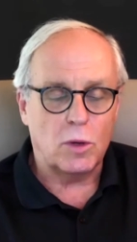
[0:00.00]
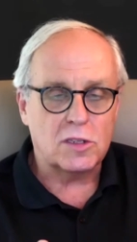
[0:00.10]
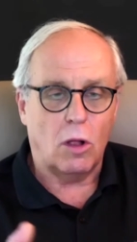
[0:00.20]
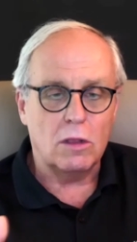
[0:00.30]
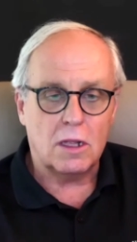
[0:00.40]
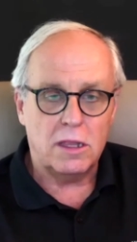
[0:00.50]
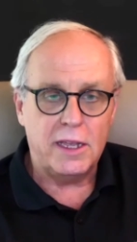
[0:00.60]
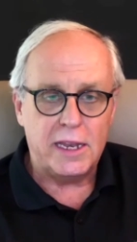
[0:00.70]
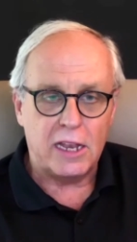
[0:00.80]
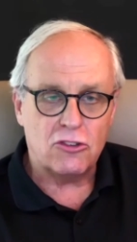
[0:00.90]
what's called
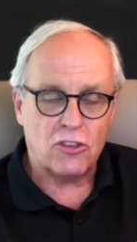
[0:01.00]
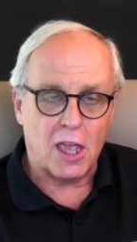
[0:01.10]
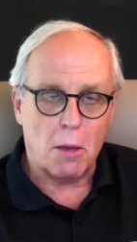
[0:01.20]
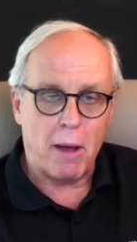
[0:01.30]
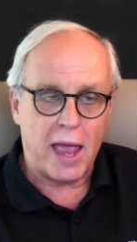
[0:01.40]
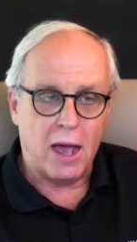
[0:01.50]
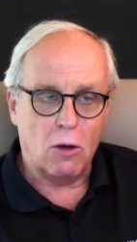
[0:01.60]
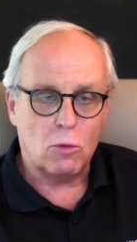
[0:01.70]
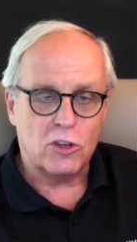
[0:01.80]
clean HDMI out,